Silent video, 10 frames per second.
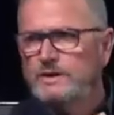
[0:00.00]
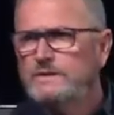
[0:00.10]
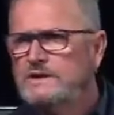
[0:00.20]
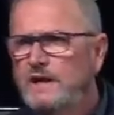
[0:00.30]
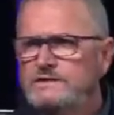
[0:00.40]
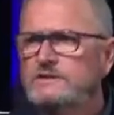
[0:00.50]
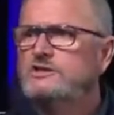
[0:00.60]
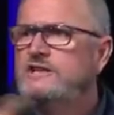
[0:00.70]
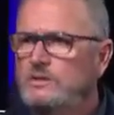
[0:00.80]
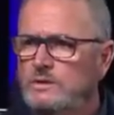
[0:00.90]
one was nice and
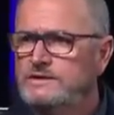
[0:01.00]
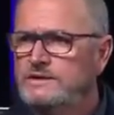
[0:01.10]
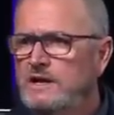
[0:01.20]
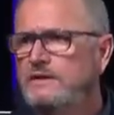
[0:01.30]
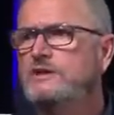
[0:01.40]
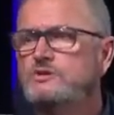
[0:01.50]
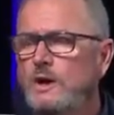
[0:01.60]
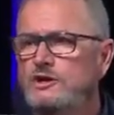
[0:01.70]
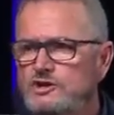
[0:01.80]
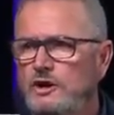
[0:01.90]
sequenced. That's
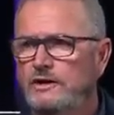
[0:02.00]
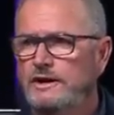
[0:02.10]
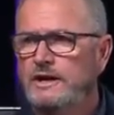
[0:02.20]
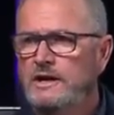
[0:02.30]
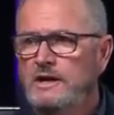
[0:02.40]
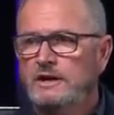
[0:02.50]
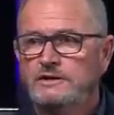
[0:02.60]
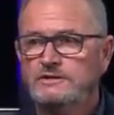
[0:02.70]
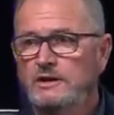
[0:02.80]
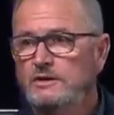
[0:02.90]
why I showed it.
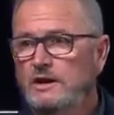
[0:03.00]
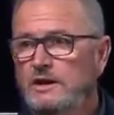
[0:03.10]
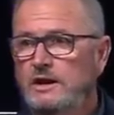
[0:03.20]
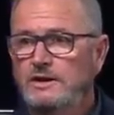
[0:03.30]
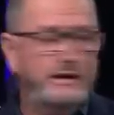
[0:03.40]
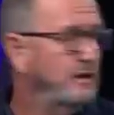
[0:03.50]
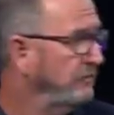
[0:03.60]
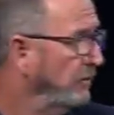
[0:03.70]
So I don't know if